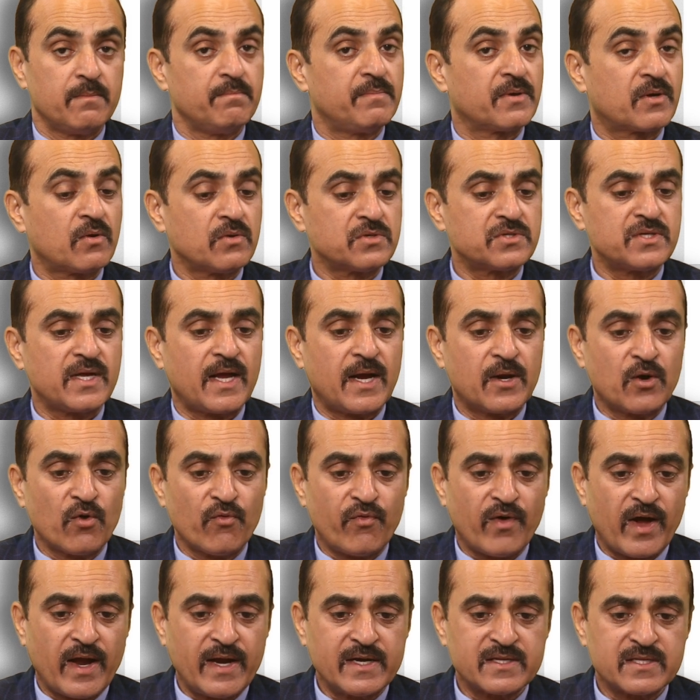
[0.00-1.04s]
Because the
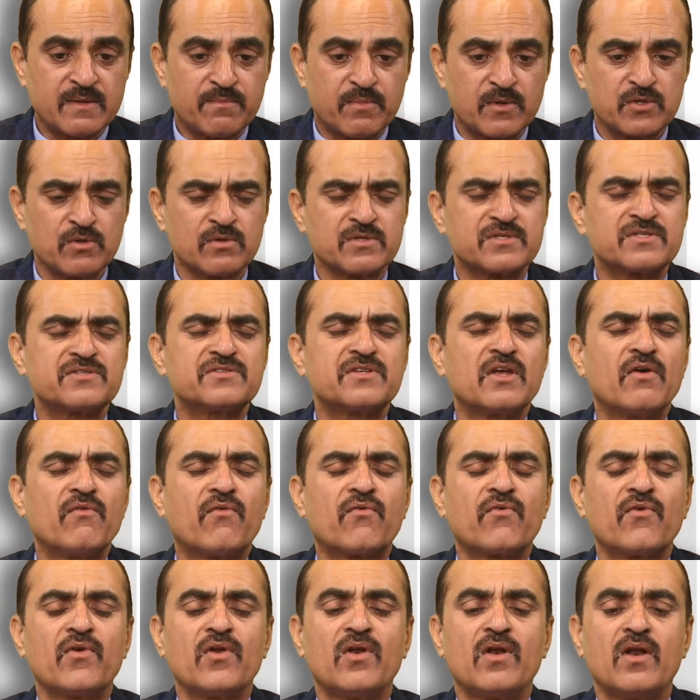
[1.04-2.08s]
endophytes they produce
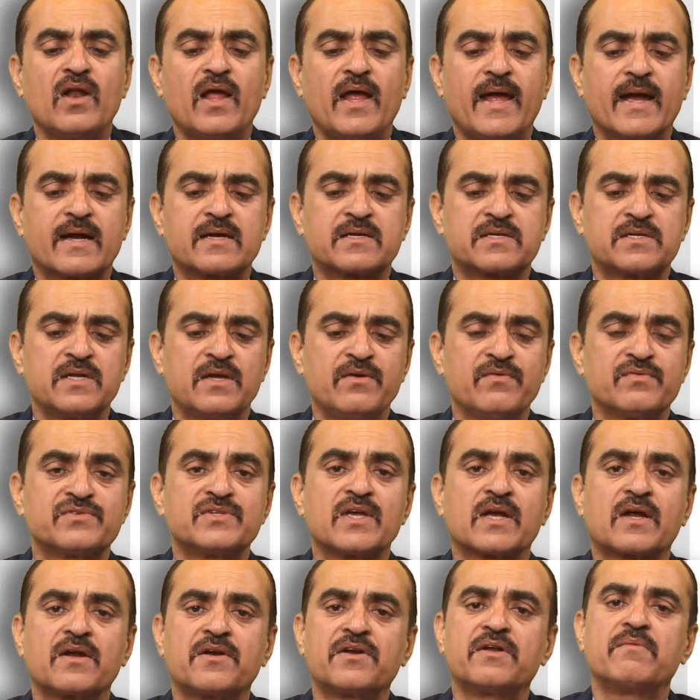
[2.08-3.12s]
several active
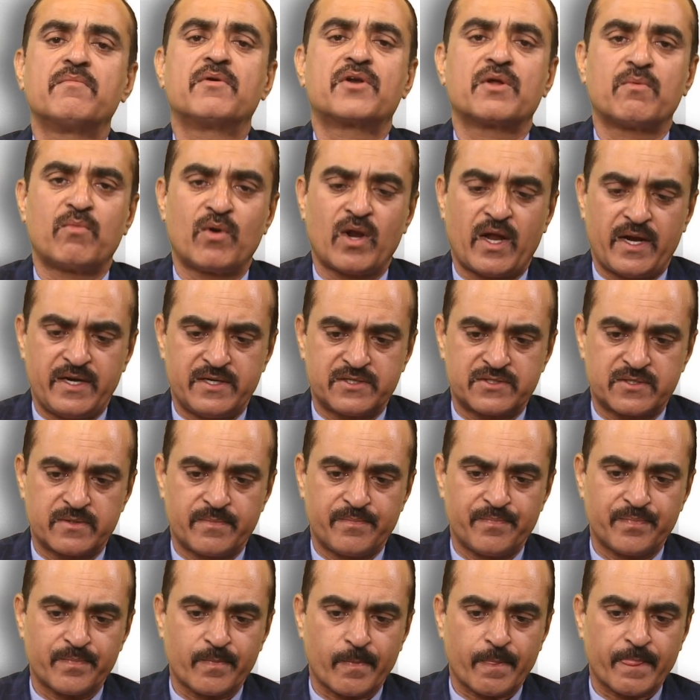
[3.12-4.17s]
secondary metabolites
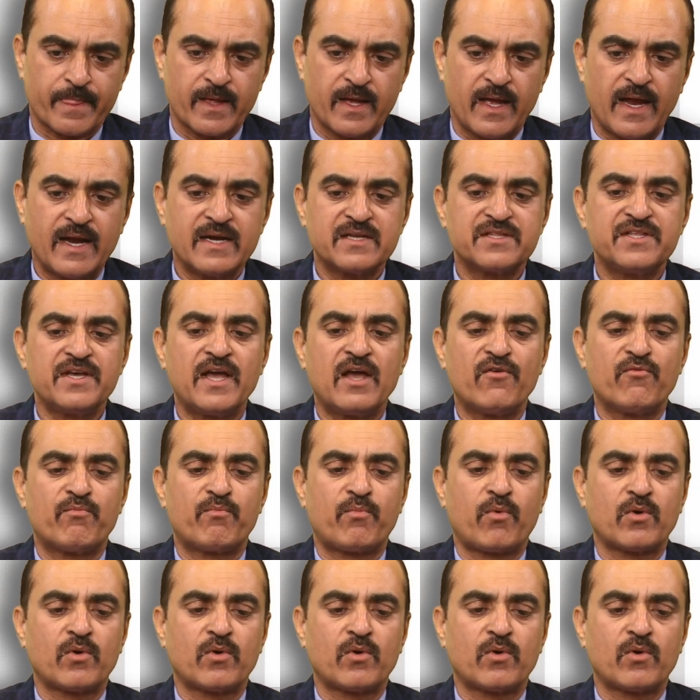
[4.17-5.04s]
and they have